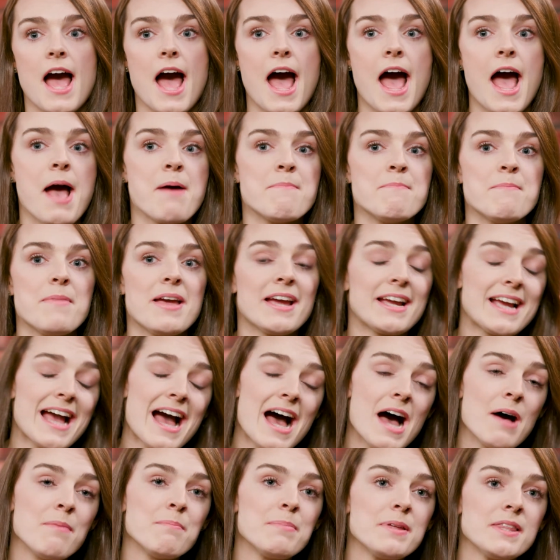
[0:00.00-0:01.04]
Um, it
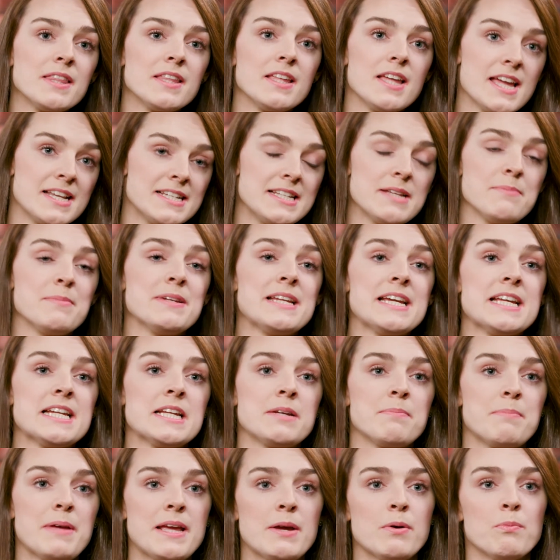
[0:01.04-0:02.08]
can be
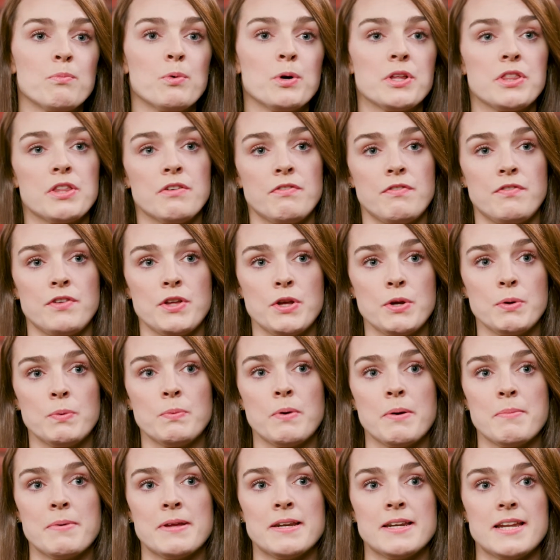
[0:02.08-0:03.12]
intimidating being one of the few
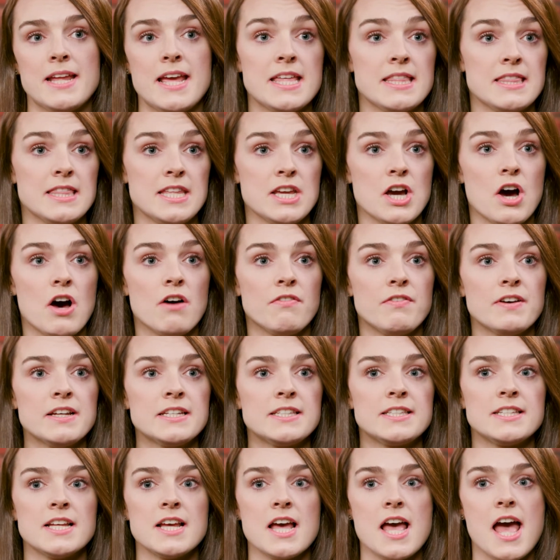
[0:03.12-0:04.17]
women in the
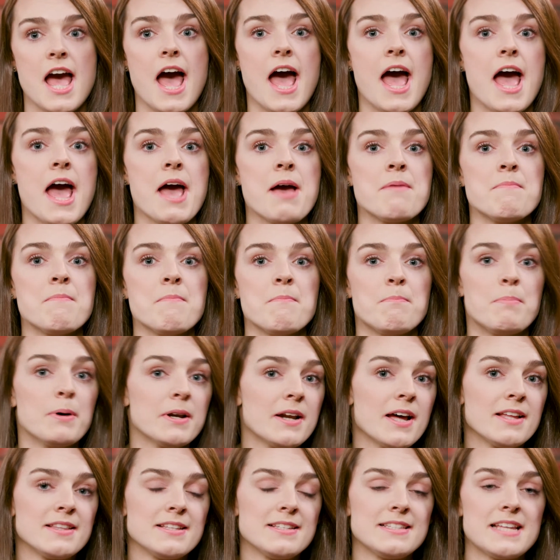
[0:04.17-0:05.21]
office, um,
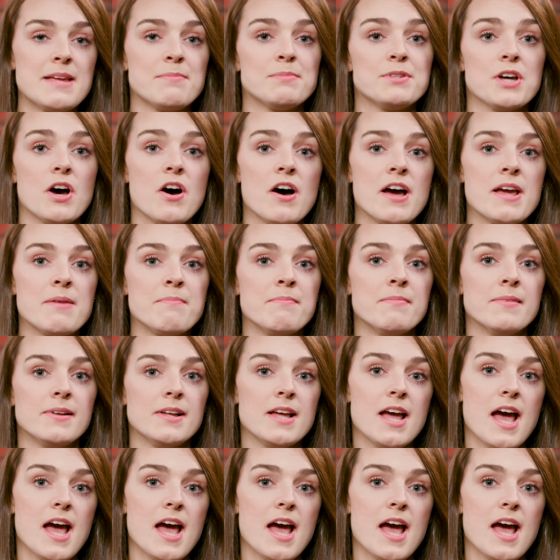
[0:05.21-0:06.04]
but at the same time,